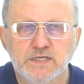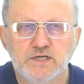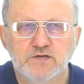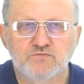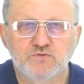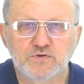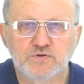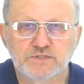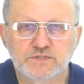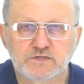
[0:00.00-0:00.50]

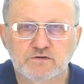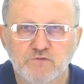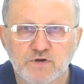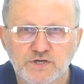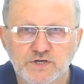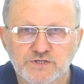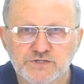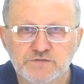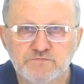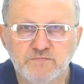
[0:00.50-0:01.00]
First
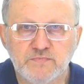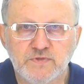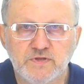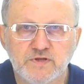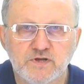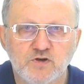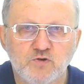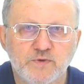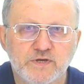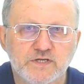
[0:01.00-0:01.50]
question,
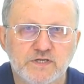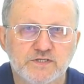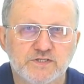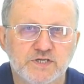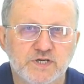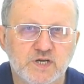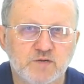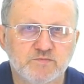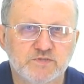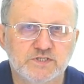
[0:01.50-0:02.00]
how many
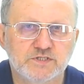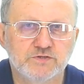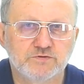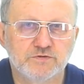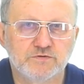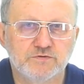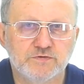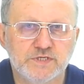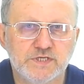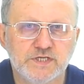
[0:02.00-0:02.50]
times do
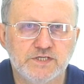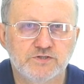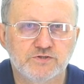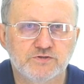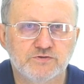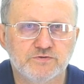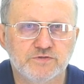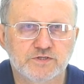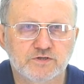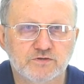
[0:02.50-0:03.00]
you need
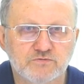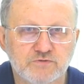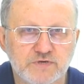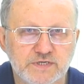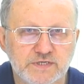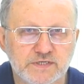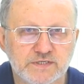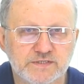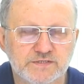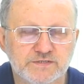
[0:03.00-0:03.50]
to
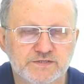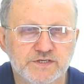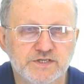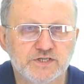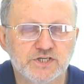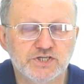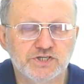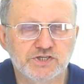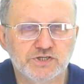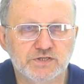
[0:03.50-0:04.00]
increase the
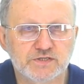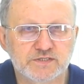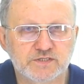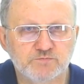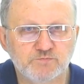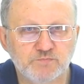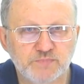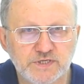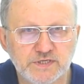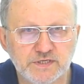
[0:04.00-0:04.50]
initial
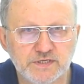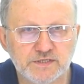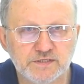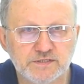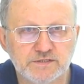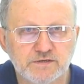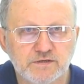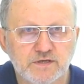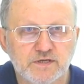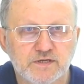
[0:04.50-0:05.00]
speed